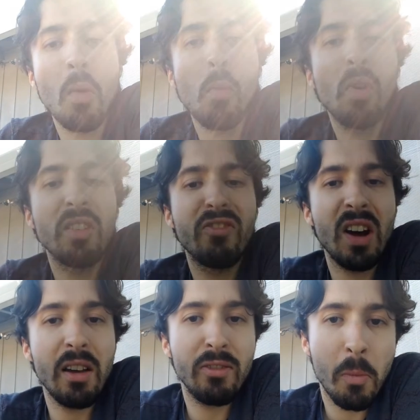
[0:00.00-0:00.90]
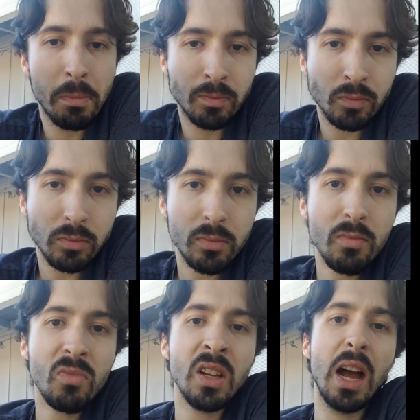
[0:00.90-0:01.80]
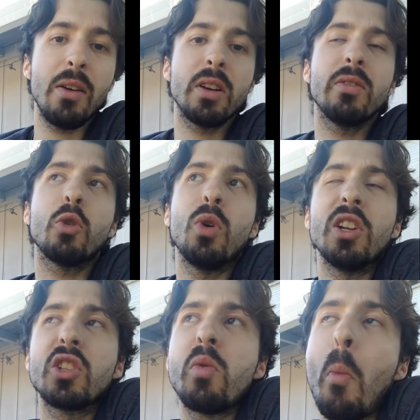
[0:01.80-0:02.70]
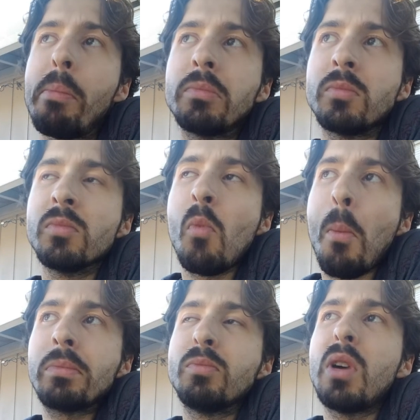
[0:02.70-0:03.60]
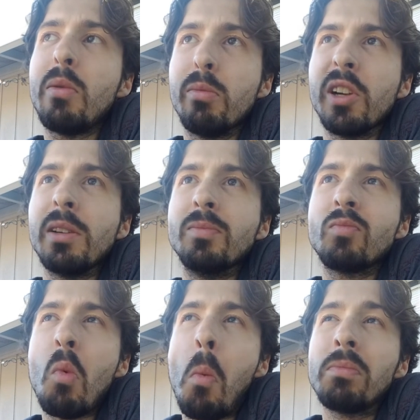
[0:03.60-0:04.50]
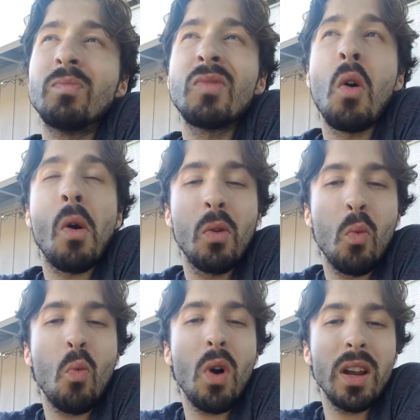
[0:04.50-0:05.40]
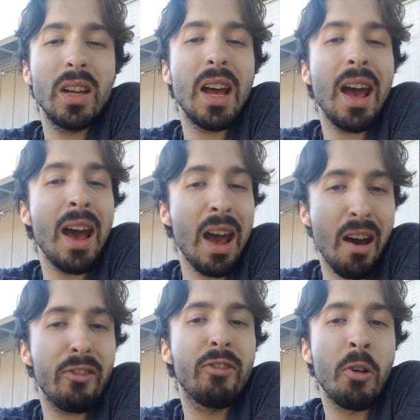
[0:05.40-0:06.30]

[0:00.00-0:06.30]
1 to 5, I would give a quince probably 1.5